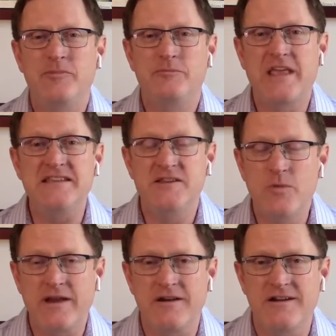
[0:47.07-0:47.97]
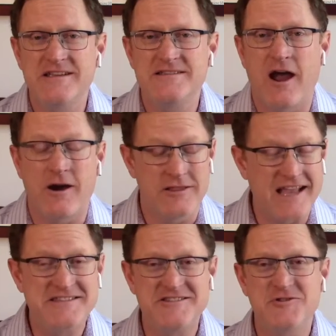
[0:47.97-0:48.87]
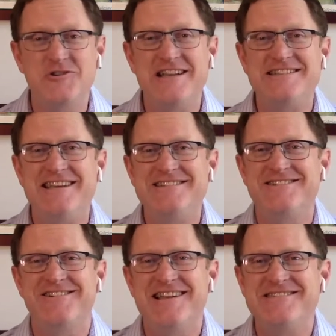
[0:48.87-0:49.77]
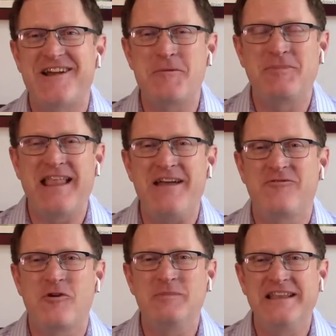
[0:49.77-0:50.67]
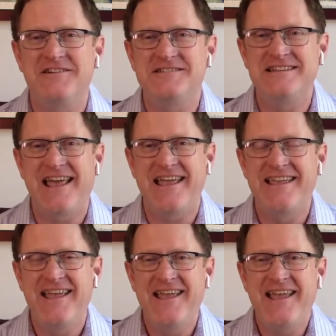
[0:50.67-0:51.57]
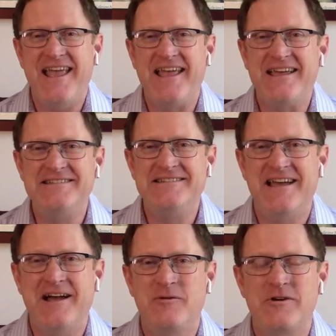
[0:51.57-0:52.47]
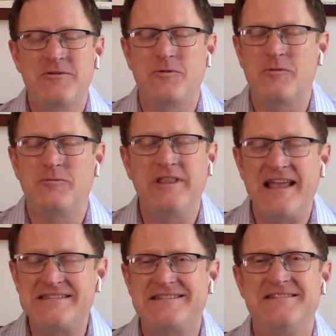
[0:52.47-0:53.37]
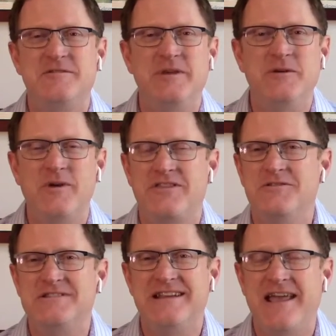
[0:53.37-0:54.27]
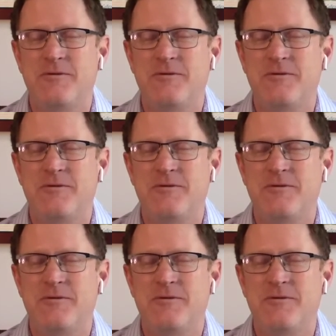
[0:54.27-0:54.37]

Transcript: Casey Wicker is our licensed Unity teacher, is our platform leader today, and we're blessed to be with you today.